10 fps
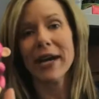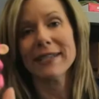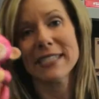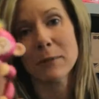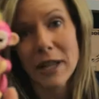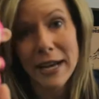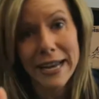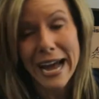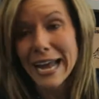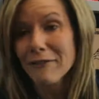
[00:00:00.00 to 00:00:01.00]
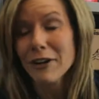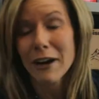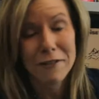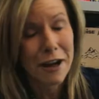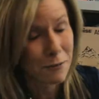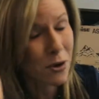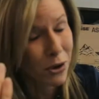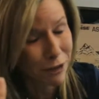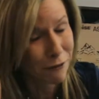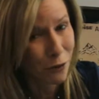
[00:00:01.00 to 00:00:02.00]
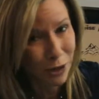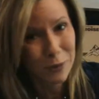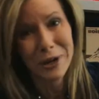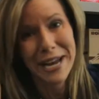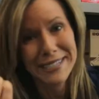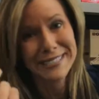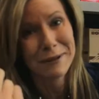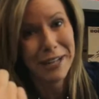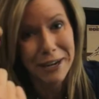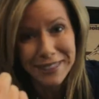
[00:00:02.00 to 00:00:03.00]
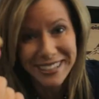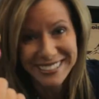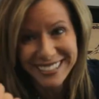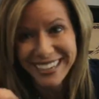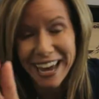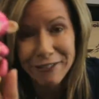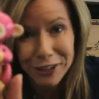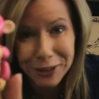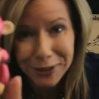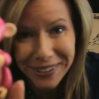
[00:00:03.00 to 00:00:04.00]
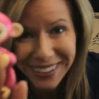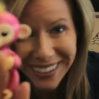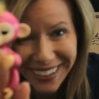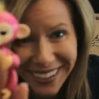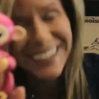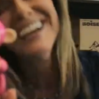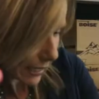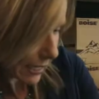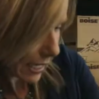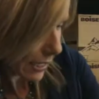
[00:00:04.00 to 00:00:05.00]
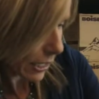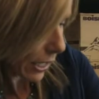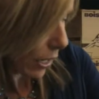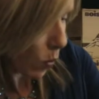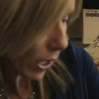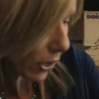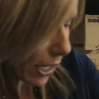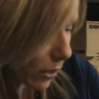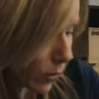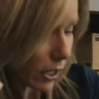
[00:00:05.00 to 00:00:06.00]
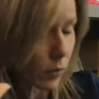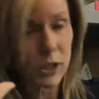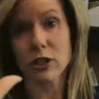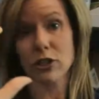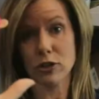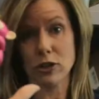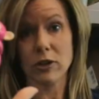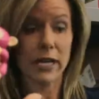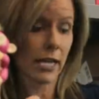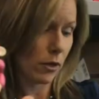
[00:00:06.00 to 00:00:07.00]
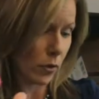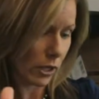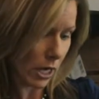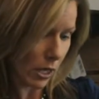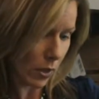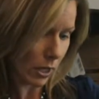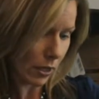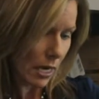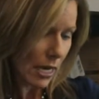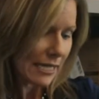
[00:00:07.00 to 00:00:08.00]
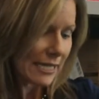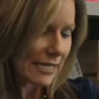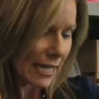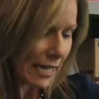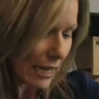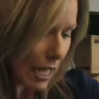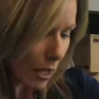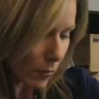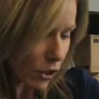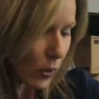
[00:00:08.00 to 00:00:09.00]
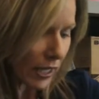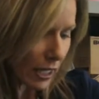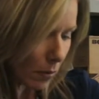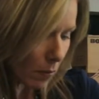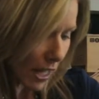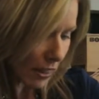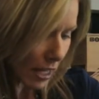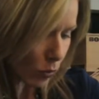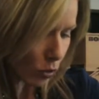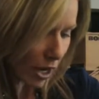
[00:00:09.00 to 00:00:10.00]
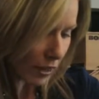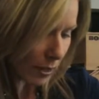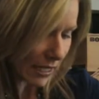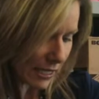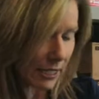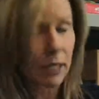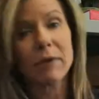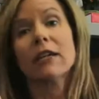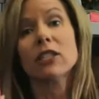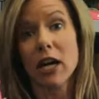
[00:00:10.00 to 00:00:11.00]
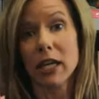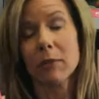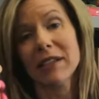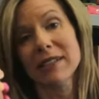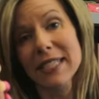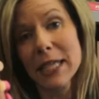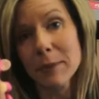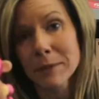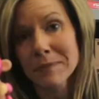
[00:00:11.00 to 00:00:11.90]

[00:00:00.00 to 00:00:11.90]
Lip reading: ways to play. I have not found more than 40 ways to play with this thing. Have you? It says I can wear it anywhere, which is true. I can wear it anywhere. Sing them, swing them, pet them, rock them to sleep. Now, talking about sleep.